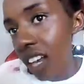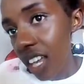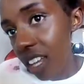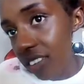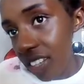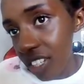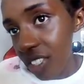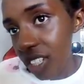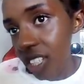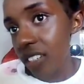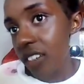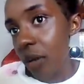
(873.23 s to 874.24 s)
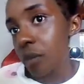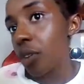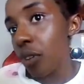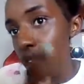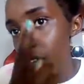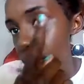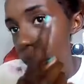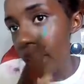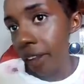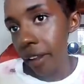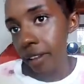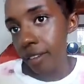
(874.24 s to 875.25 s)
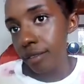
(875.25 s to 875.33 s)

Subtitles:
I have actually rubbed off my